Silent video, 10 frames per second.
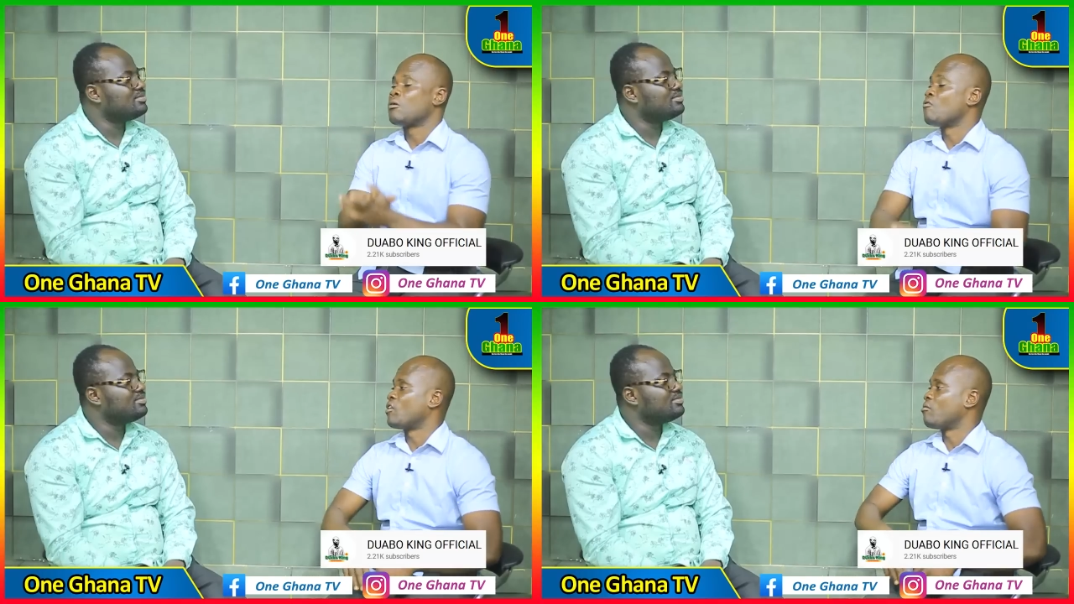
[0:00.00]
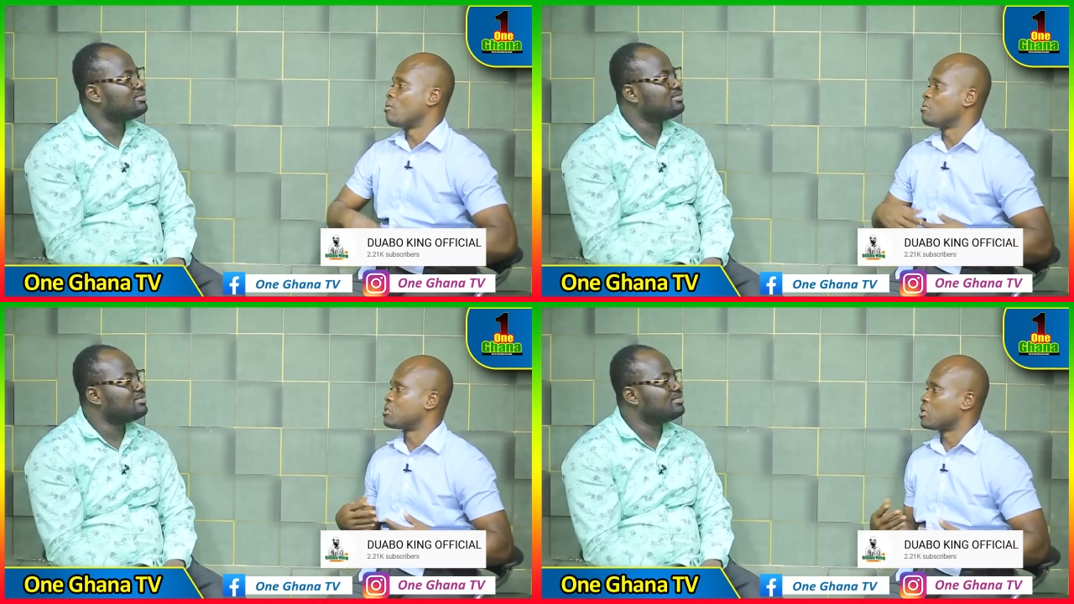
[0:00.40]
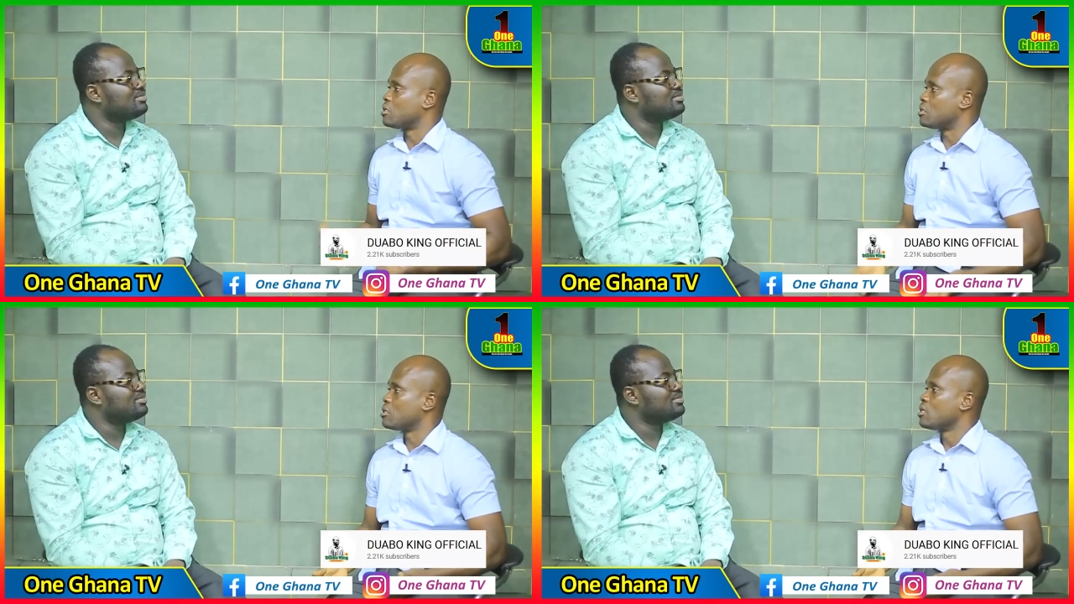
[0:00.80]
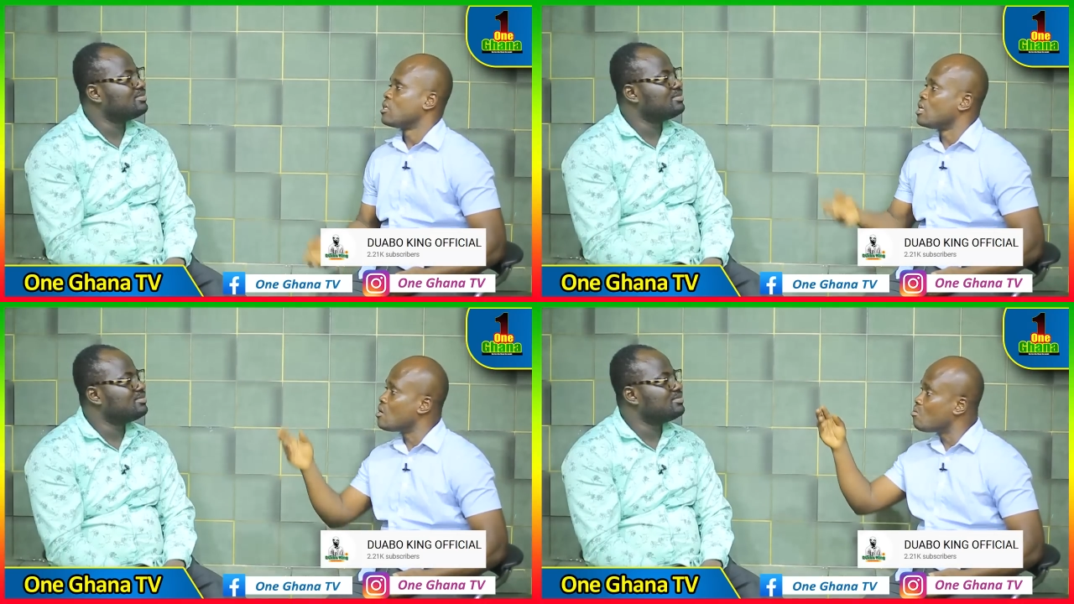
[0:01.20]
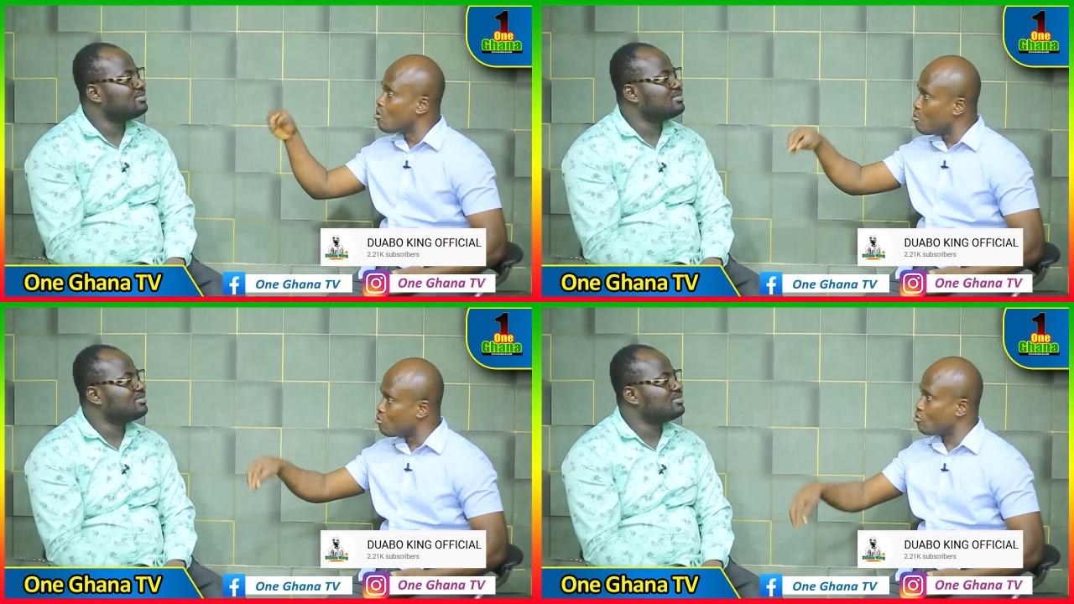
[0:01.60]
Speaker 1: Who had Mam's candy? Name
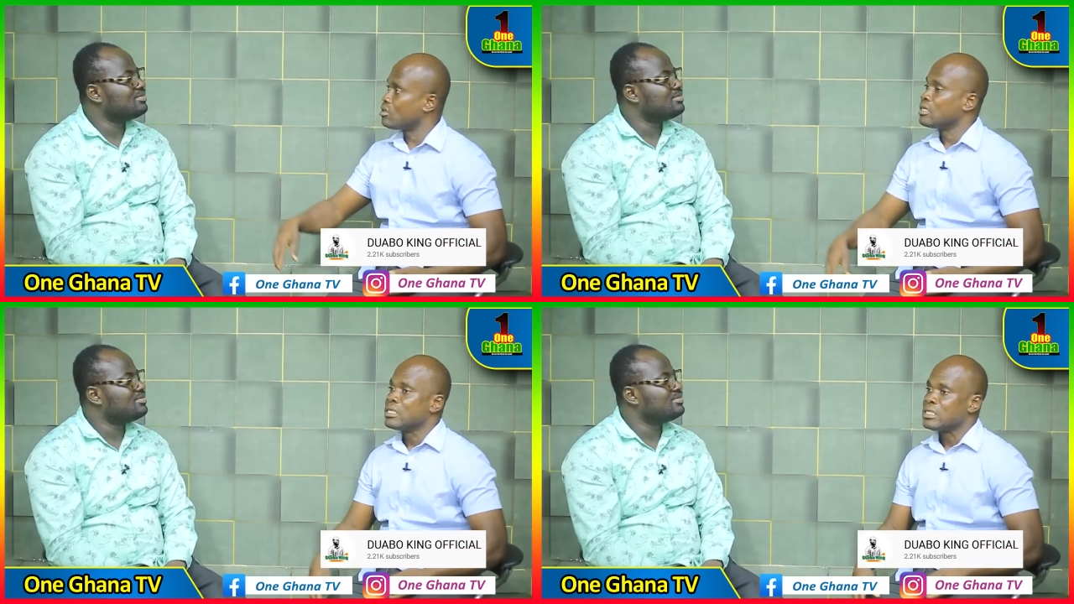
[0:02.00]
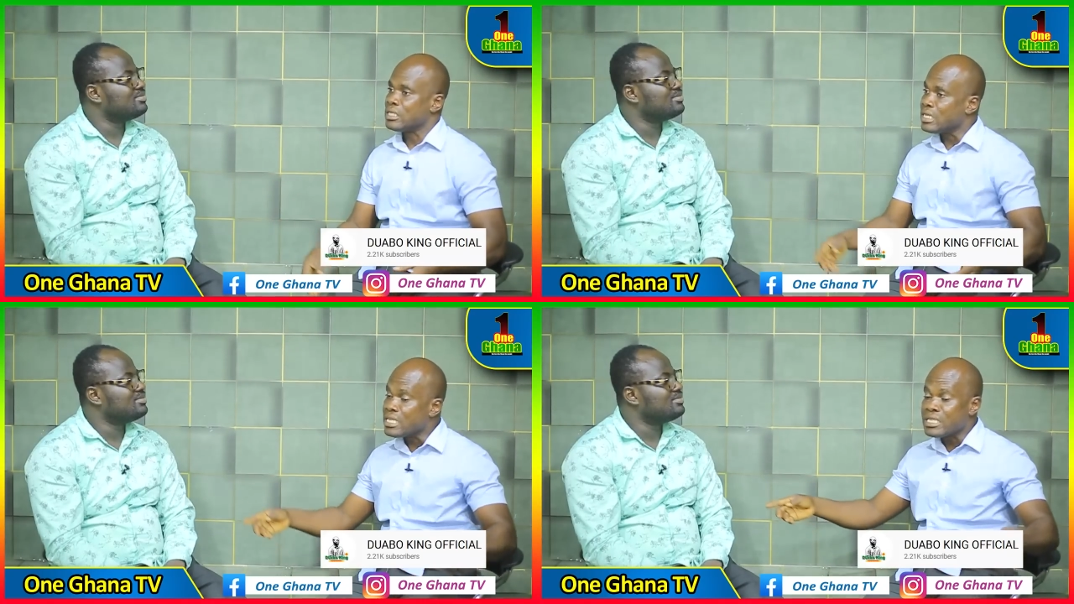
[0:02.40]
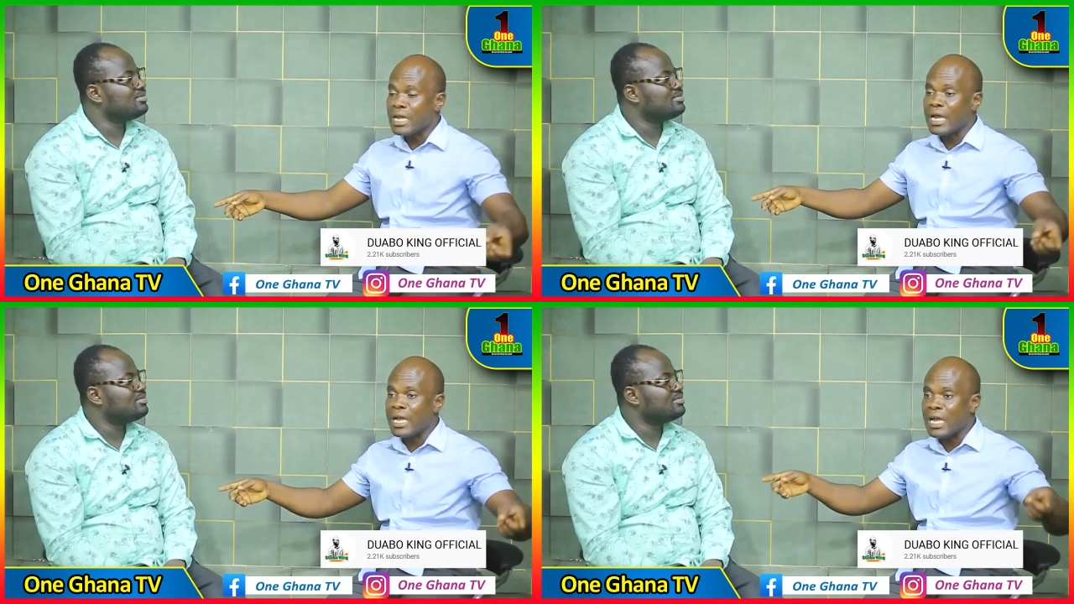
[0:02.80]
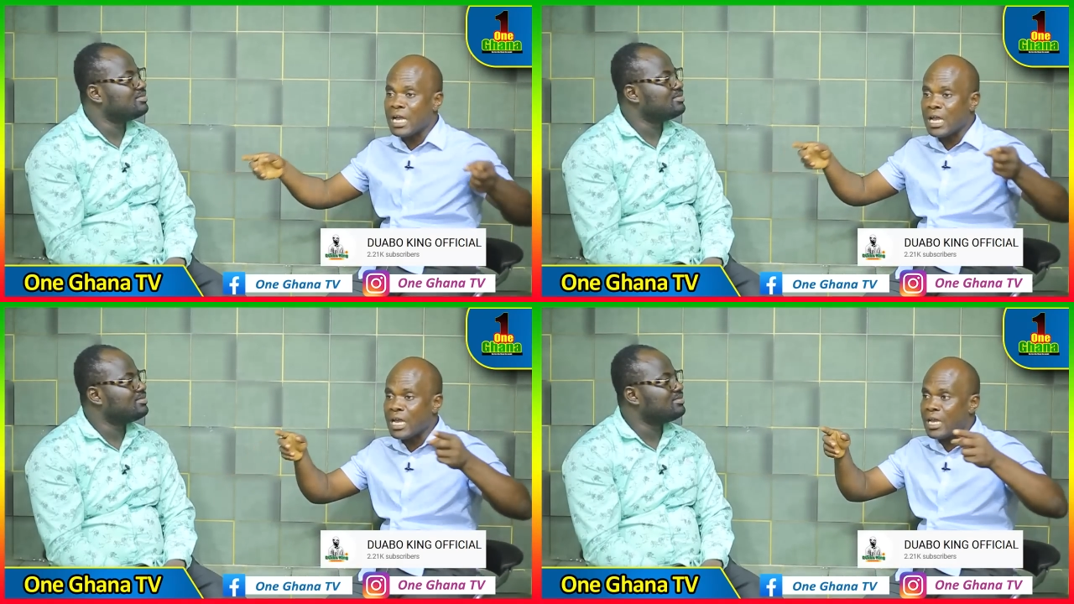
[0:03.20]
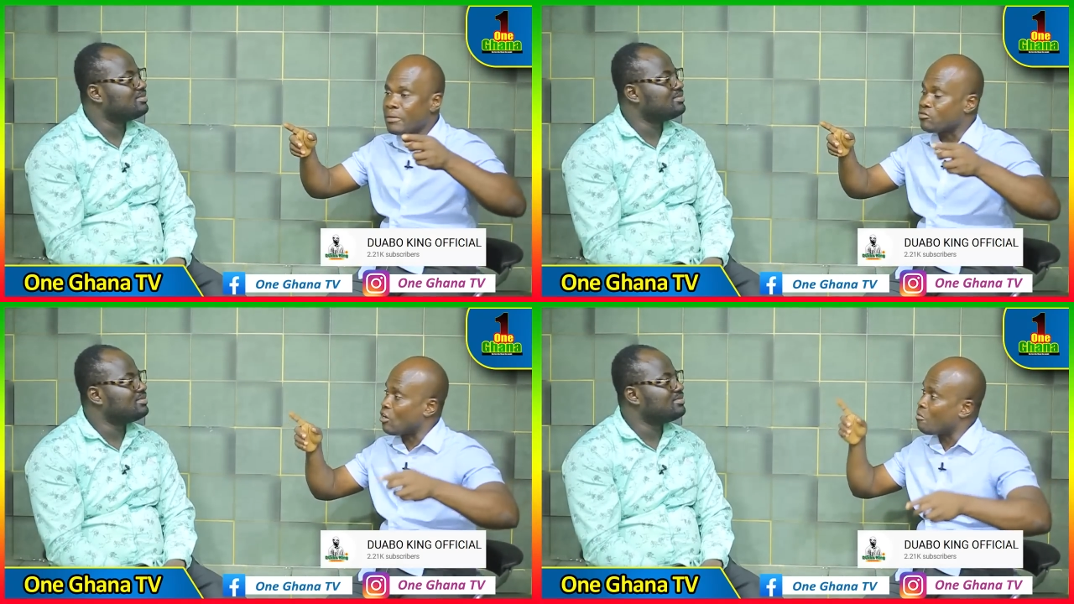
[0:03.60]
Momono, saying
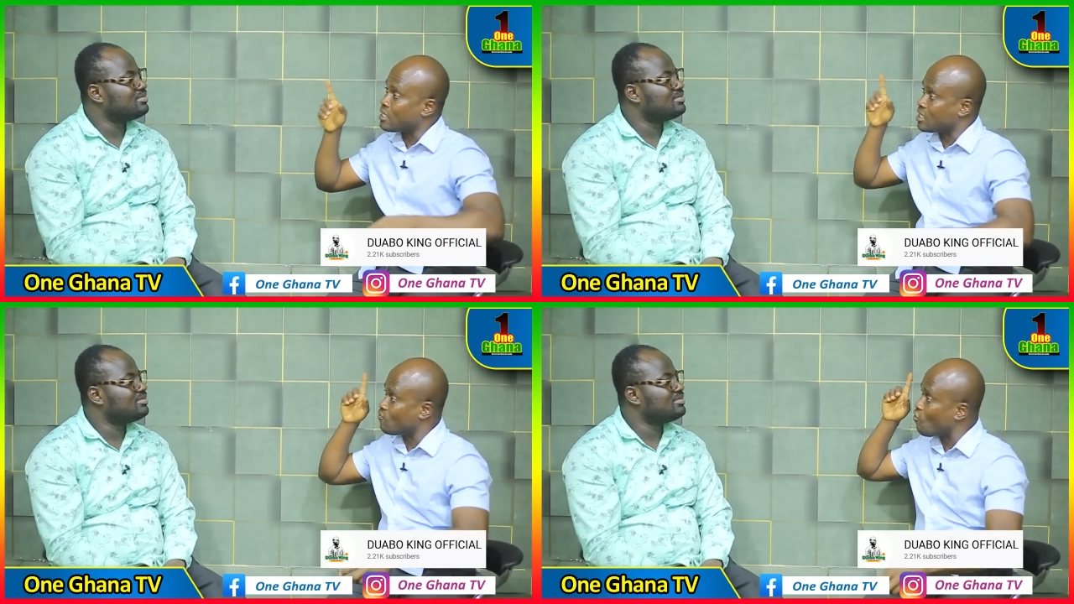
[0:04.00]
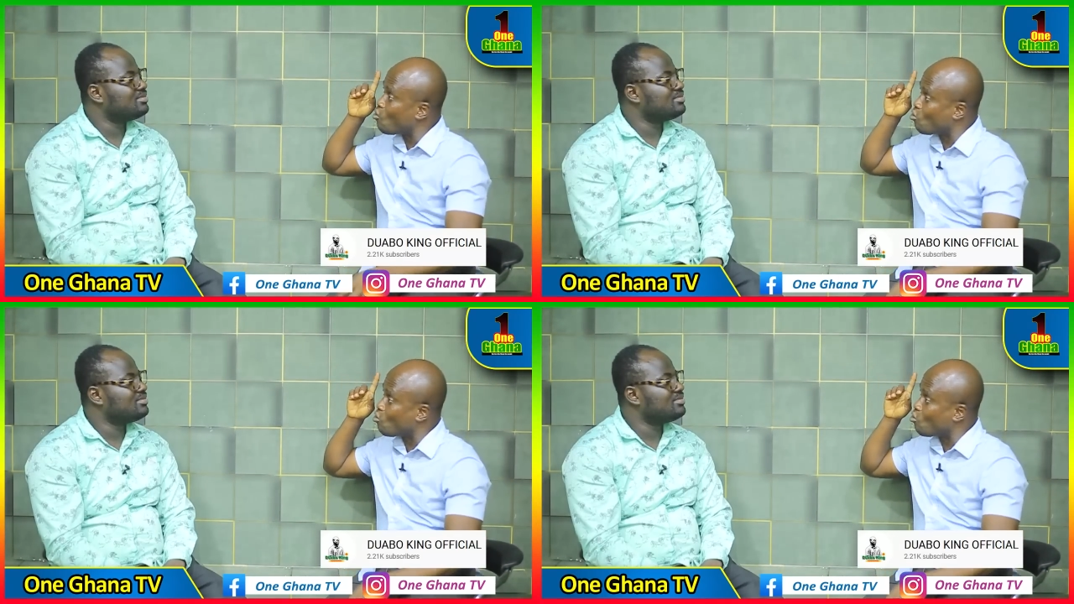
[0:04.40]
I was around my chief 4